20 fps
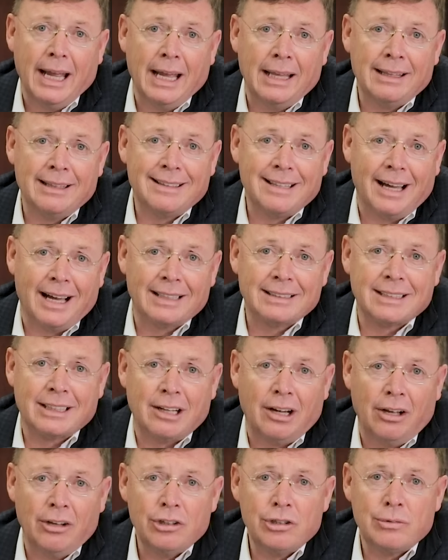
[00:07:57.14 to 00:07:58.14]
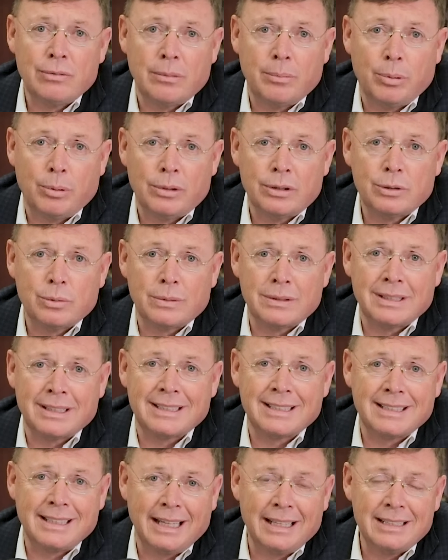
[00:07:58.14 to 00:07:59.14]
and the toxicology reports was
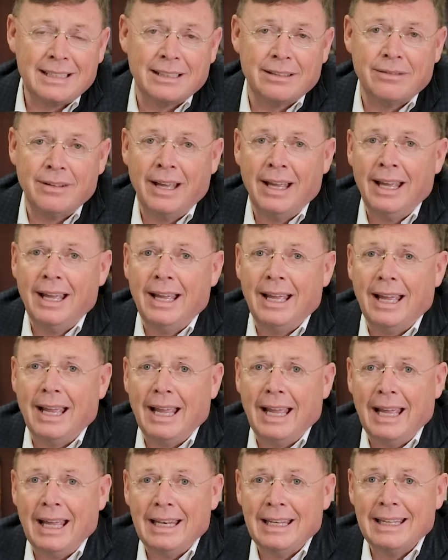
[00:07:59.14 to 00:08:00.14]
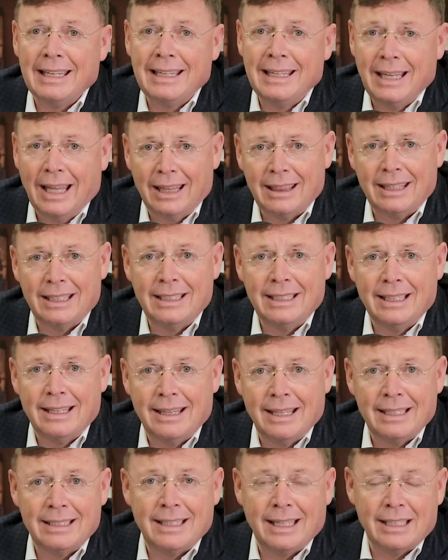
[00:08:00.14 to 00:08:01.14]
extensive, and nothing
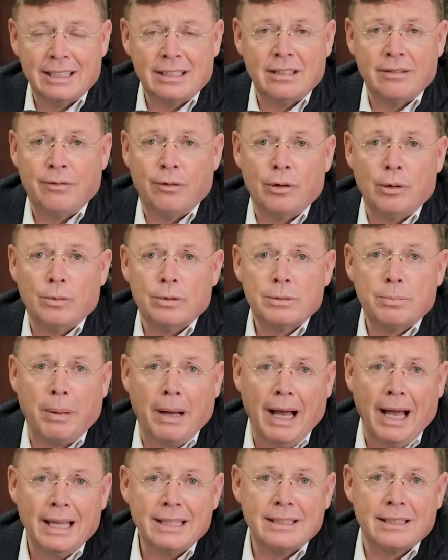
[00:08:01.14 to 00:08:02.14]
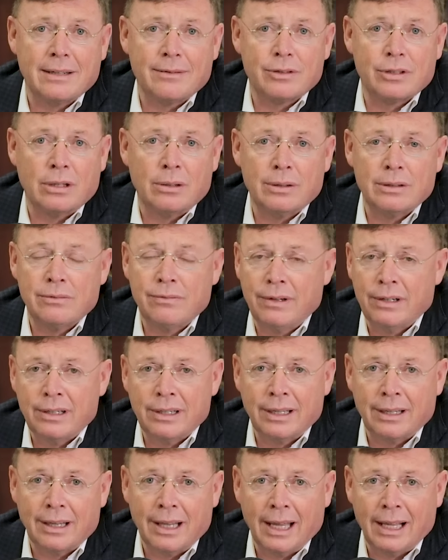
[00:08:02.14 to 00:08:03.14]
they tested for was positive, so it's
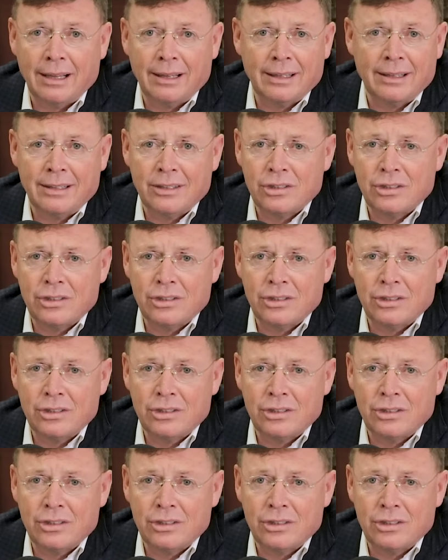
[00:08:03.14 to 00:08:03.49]
very unlikely